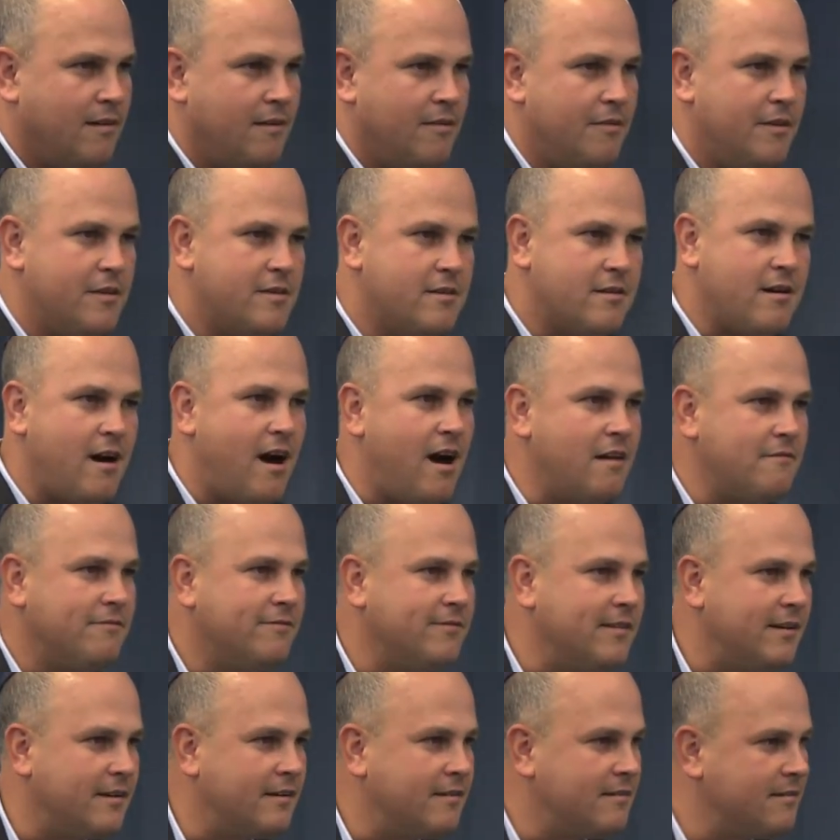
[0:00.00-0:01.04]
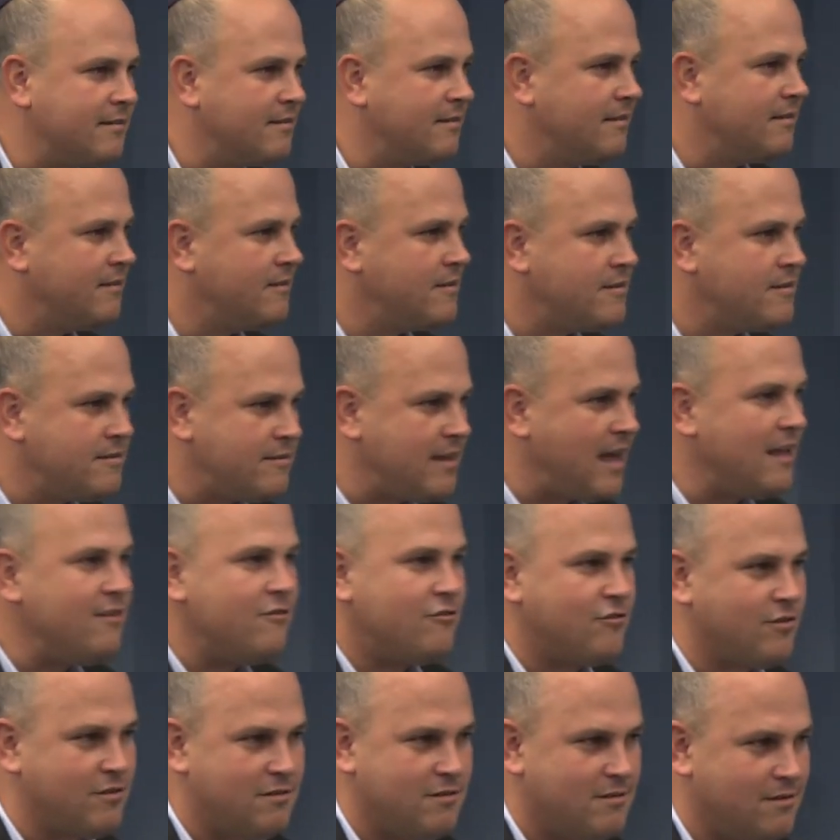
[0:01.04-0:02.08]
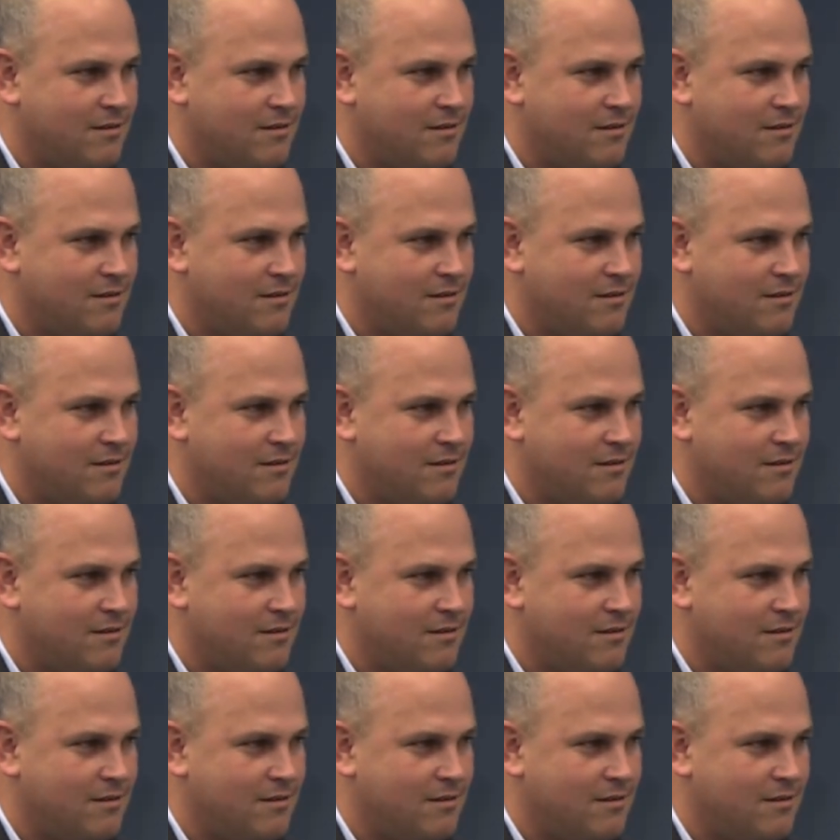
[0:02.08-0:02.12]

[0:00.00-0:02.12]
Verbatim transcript: this conflict, this tension.